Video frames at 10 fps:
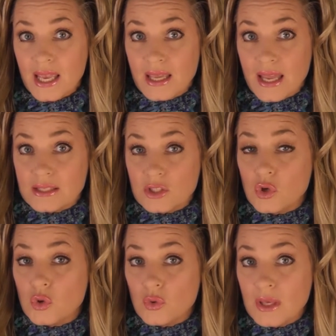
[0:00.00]
It has a
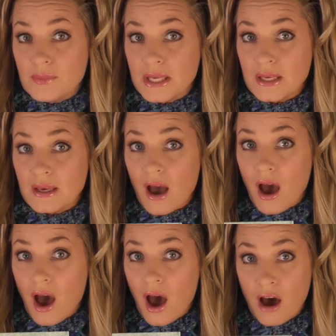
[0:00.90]
creamy,
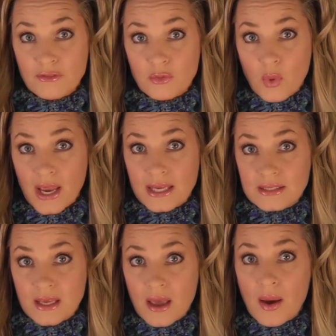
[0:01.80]

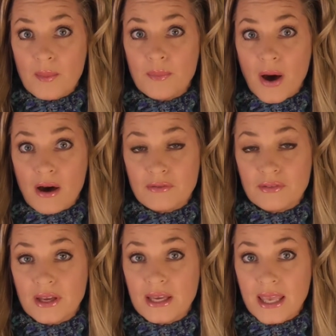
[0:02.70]
off-white,
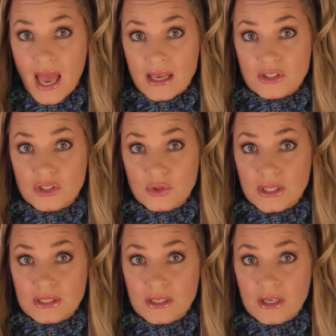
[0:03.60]
buff cast to
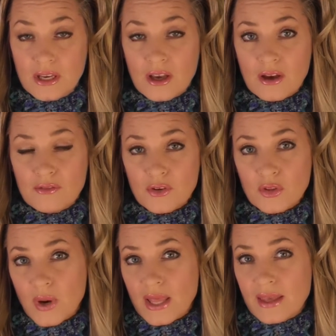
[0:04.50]
it. For
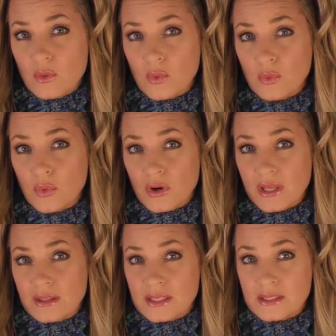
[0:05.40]
the way that we work
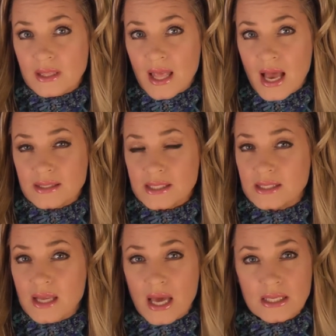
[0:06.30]
in this class, it's
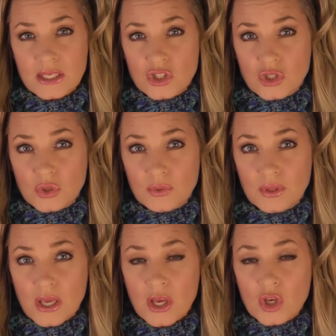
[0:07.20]
not an issue.
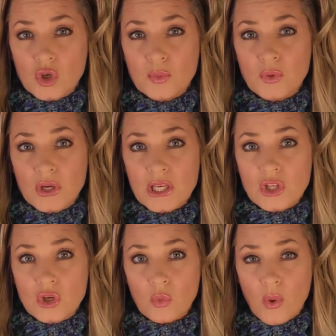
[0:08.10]
You bring
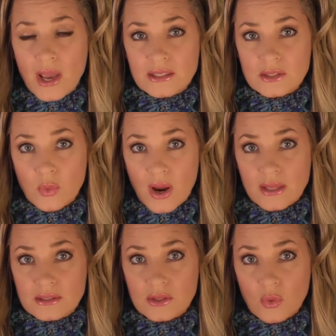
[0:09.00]
in your whitest
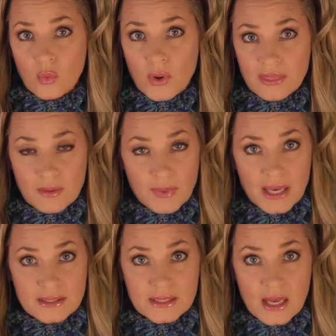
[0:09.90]
whites with the
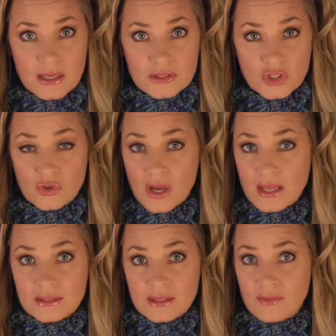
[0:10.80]
pastels. You're
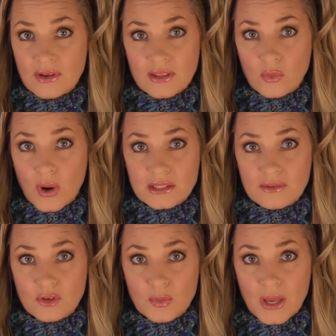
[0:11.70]
not saving the whites
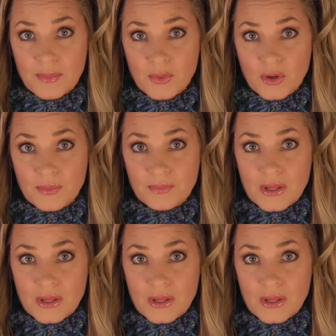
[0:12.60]
of your paper.